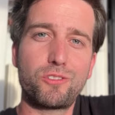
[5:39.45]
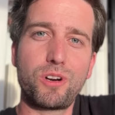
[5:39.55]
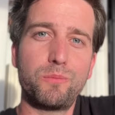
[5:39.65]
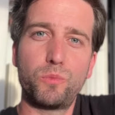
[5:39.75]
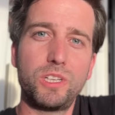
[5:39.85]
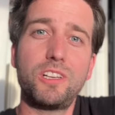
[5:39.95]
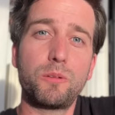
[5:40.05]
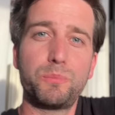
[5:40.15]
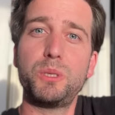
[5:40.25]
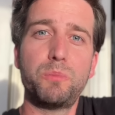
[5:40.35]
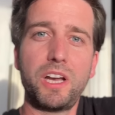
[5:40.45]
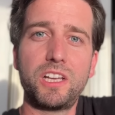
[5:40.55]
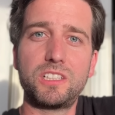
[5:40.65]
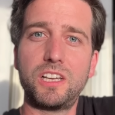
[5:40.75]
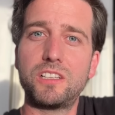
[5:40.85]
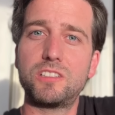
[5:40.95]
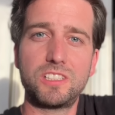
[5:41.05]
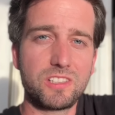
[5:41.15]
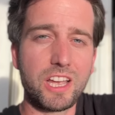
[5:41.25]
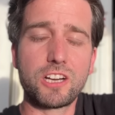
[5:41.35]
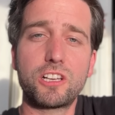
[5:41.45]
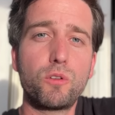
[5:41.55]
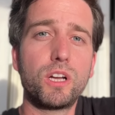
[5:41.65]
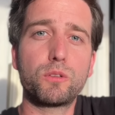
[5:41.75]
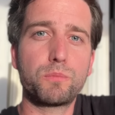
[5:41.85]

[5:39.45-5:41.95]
Trump will not be bad and is actually quite